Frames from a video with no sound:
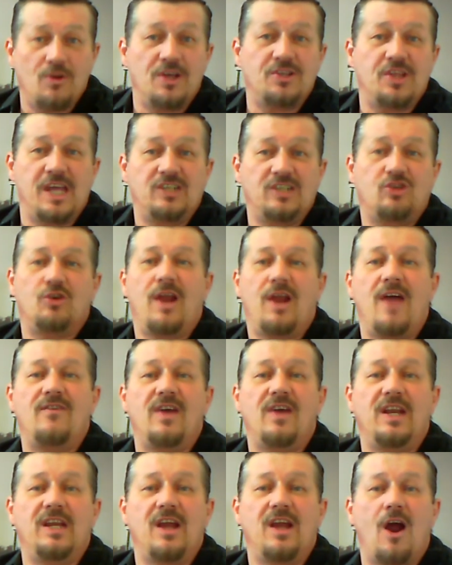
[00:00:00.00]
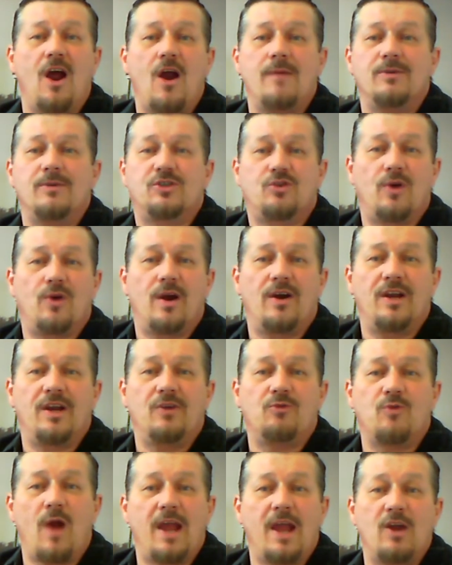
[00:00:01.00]
they should have any arbitrary
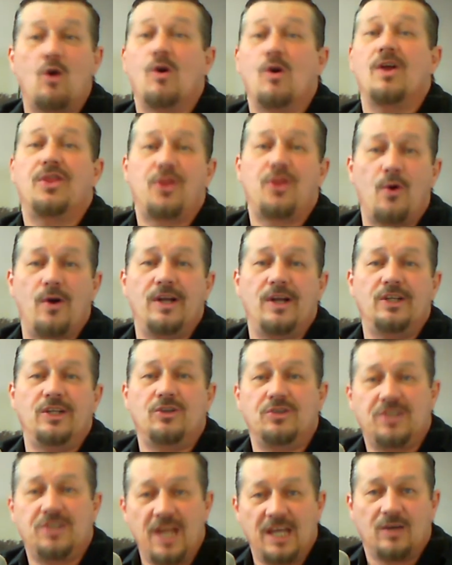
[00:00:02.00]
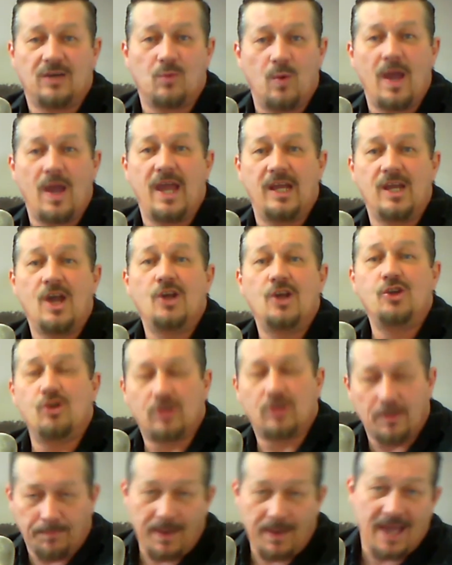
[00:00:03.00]
right or authority to take away
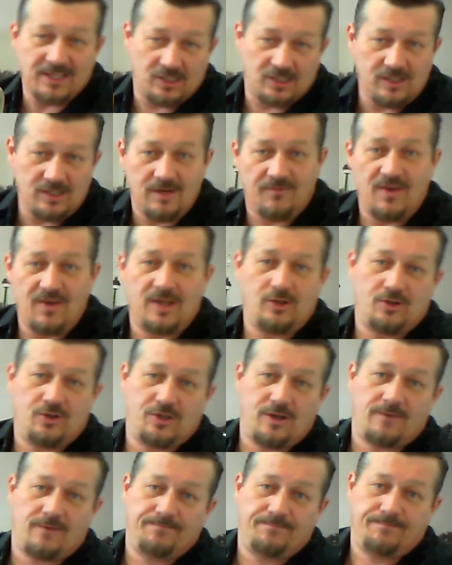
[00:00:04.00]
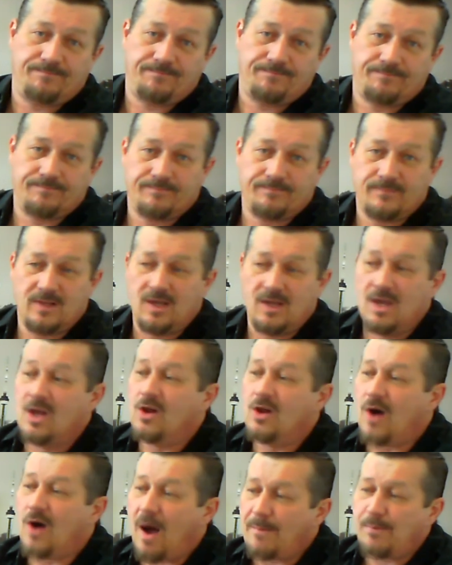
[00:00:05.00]
your capacity to defend yourself.
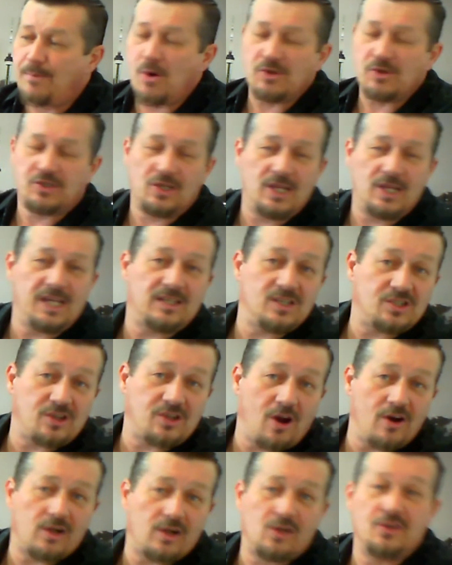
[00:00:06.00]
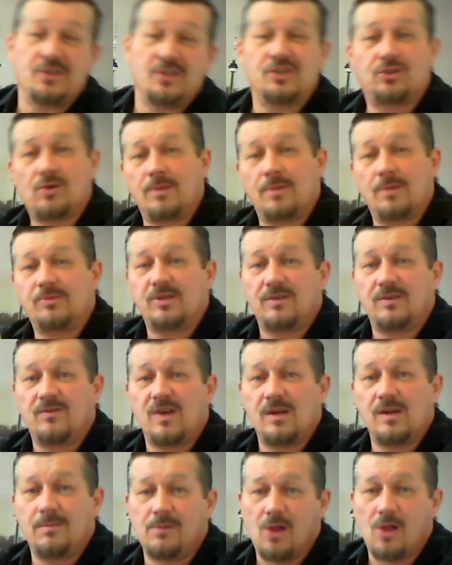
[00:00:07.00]
I'll post a link to this article in the description of the
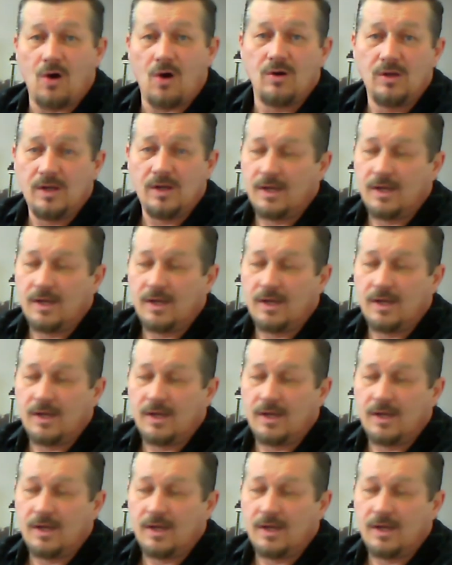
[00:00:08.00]
video below